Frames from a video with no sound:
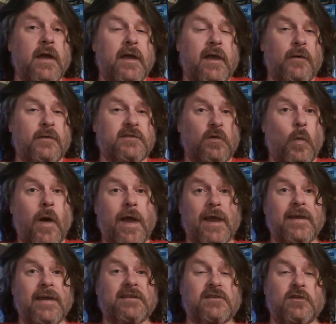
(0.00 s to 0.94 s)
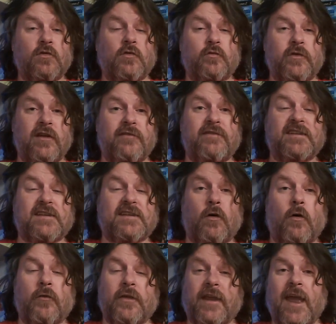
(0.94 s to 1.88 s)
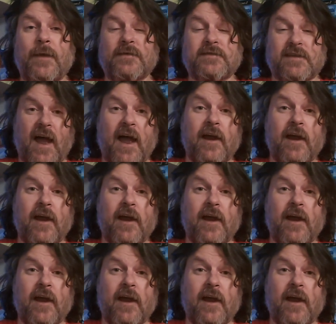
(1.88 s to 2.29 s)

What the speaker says: it was a way to revisit all the games that